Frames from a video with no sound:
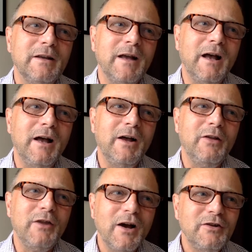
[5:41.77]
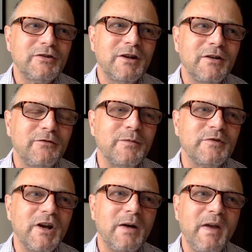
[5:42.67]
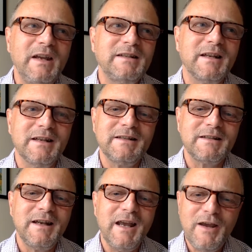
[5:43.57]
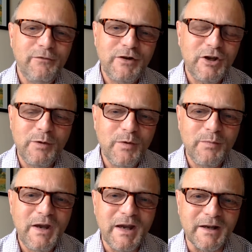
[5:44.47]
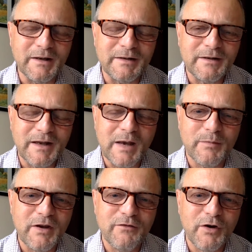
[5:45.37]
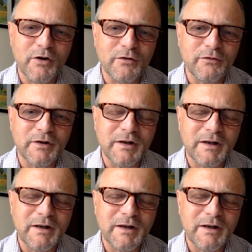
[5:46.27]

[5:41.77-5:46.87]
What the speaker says: The answer from Psalm 8 is, every human being can be involved